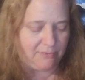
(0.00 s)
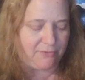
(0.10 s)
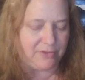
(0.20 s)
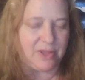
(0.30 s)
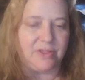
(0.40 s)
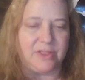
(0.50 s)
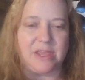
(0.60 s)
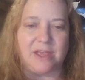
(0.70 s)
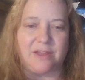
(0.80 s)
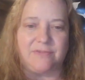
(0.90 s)
And feel the
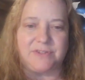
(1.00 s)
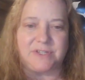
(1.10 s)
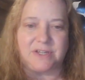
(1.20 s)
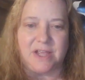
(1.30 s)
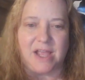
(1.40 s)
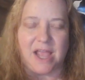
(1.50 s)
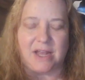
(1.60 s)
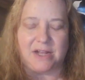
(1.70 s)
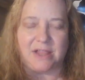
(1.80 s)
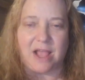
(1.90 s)
gift
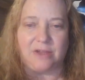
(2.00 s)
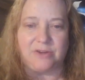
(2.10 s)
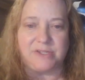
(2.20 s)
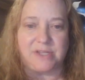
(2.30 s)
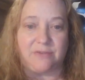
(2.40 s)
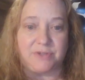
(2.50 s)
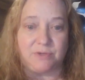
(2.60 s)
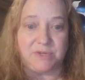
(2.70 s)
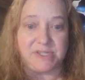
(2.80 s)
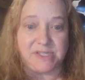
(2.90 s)
and allow yourself
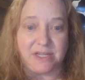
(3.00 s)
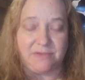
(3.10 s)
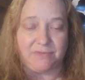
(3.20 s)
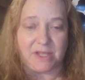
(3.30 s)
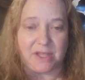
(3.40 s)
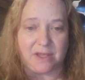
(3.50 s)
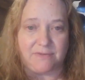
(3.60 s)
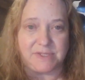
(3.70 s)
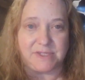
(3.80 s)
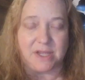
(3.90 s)
to receive the
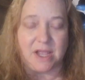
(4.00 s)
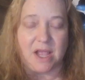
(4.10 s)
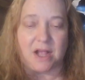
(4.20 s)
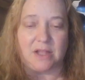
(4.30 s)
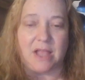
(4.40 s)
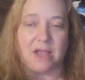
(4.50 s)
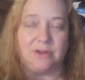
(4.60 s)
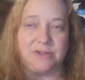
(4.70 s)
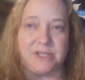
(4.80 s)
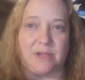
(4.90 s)
gifts. Allow
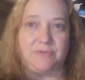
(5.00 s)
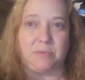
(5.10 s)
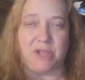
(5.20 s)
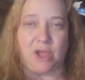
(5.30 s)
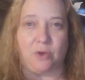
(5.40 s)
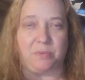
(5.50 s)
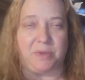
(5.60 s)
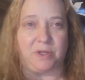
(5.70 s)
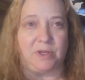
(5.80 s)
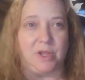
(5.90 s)
yourself to be
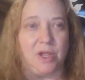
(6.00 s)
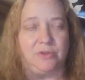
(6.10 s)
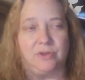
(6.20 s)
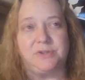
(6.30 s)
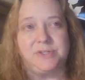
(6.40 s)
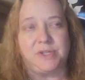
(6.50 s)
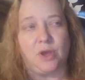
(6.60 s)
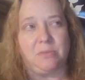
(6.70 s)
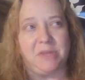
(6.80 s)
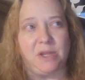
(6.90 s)
open there's
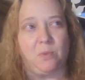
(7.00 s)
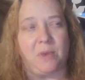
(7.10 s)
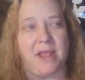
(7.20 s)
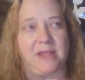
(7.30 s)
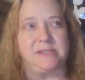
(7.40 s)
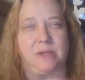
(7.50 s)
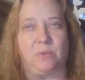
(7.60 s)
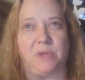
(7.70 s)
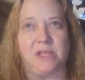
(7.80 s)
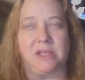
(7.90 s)
so many ways
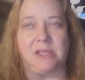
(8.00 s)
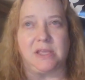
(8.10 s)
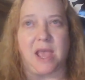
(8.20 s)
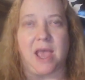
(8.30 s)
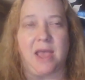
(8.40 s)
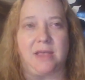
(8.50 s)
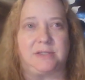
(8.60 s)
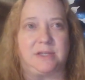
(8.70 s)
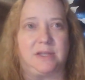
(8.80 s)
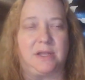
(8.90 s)
that we can
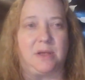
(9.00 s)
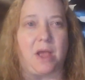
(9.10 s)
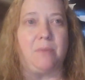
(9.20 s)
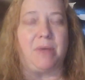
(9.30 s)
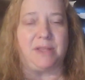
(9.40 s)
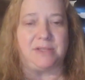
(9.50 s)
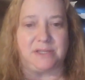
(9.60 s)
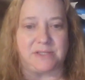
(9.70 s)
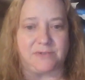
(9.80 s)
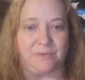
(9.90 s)
get
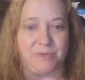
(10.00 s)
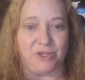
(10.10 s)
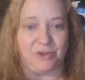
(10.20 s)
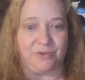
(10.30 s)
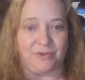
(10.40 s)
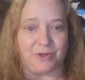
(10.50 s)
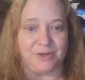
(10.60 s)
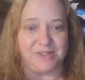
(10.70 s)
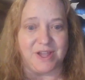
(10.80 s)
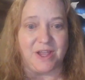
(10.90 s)
abundance from the
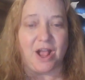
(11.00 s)
universe.